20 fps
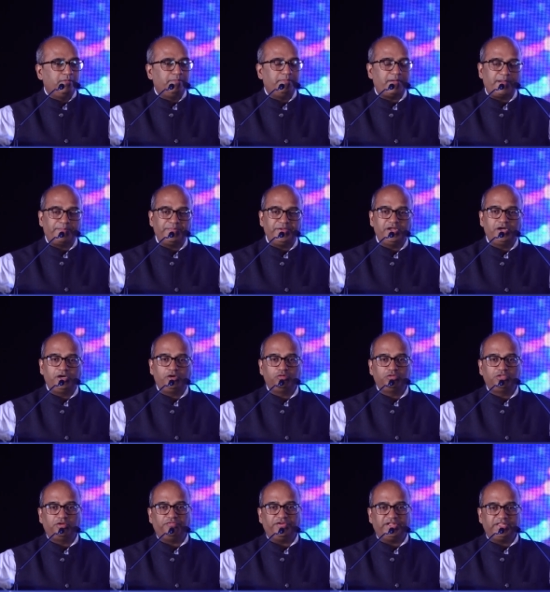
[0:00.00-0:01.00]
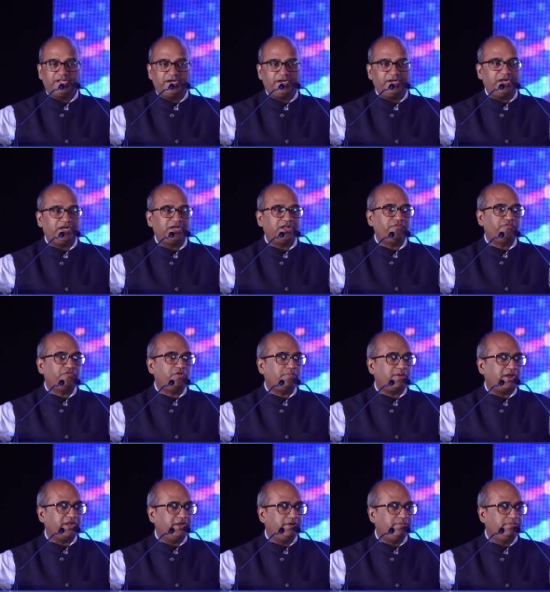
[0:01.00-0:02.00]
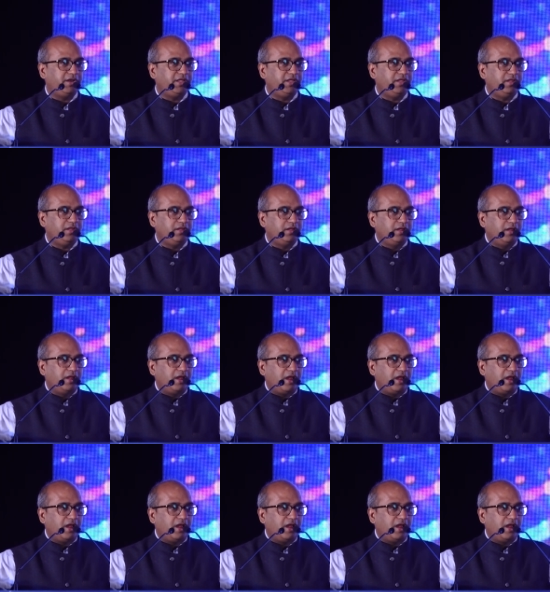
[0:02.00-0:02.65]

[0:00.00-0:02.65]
mapping it to the weather data from IMD,